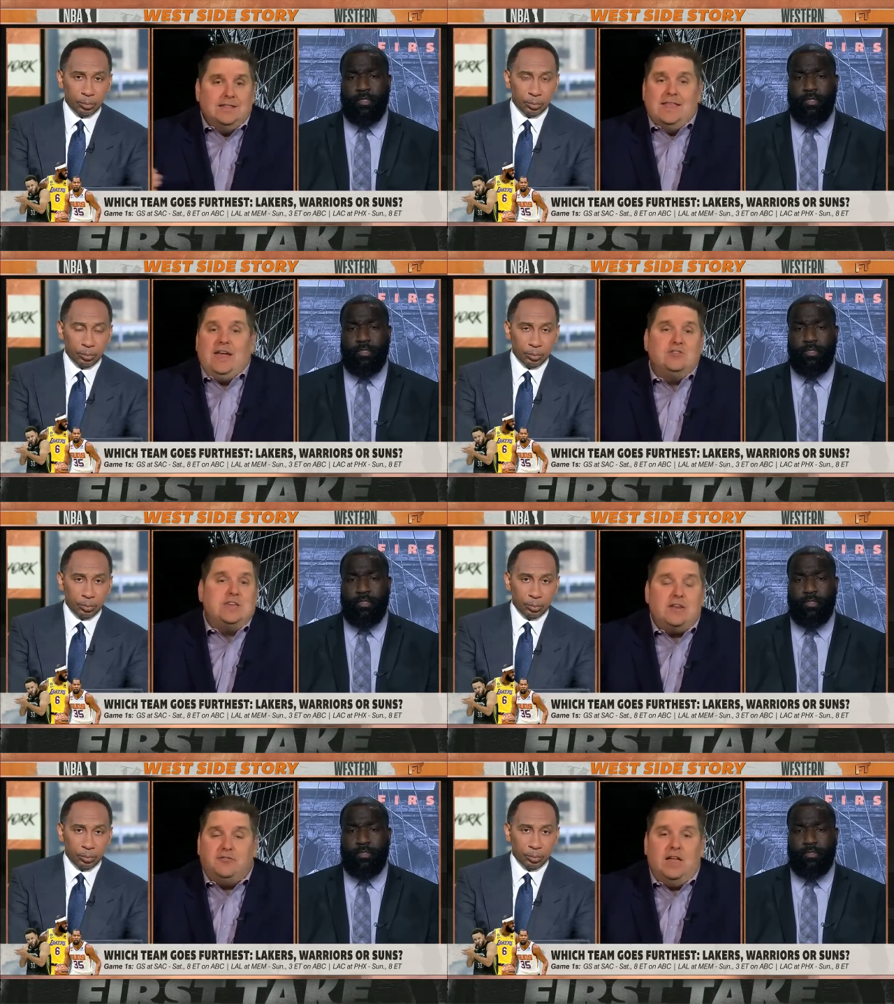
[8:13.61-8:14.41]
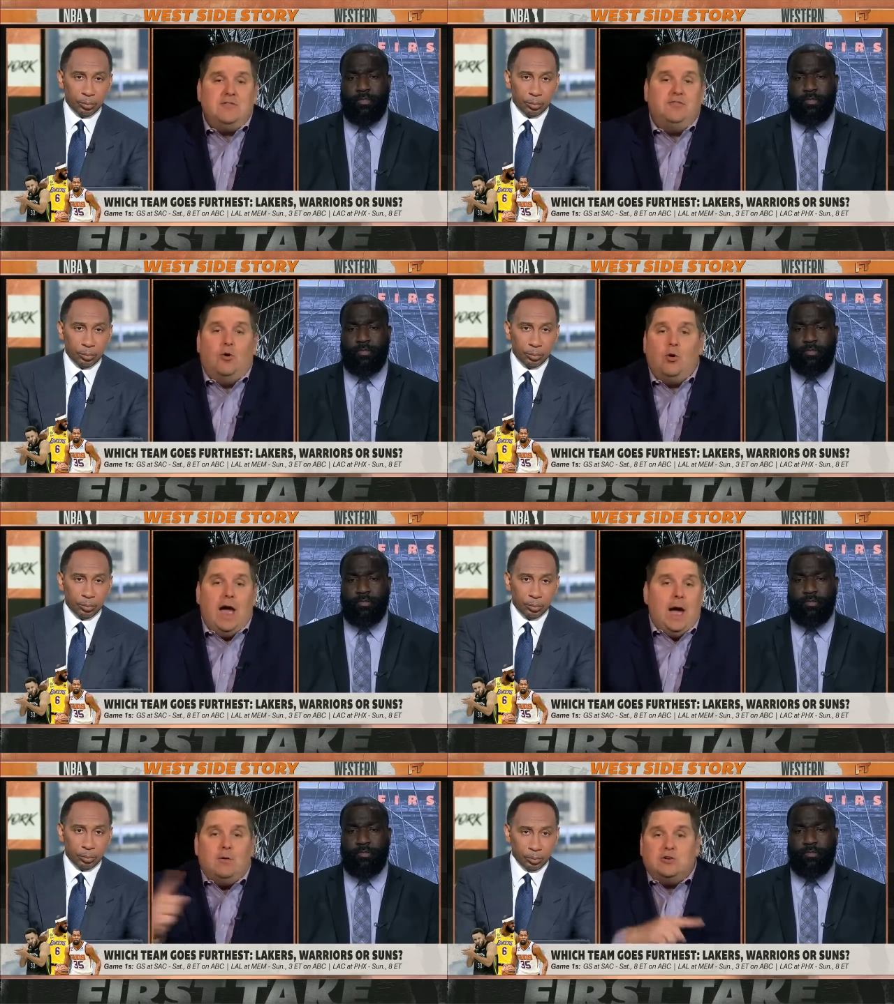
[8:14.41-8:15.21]
Speaker 1: The Lakers got to fly
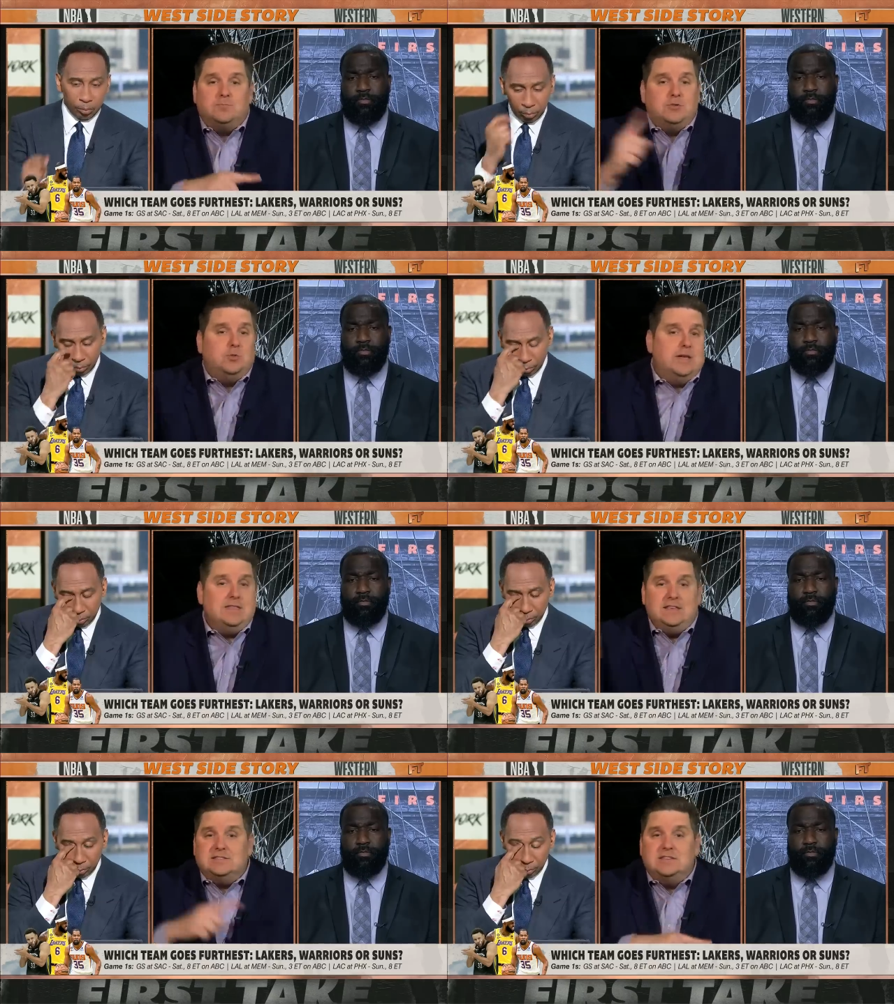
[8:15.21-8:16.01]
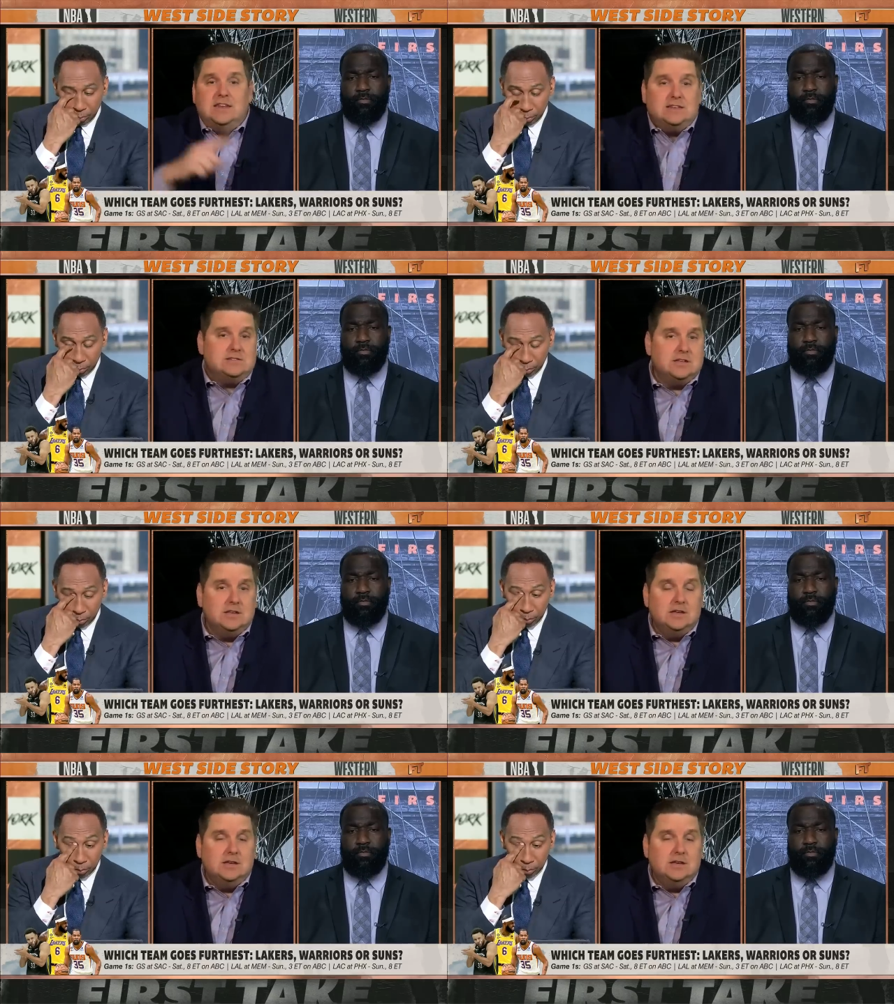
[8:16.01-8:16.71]
four hours between these cities.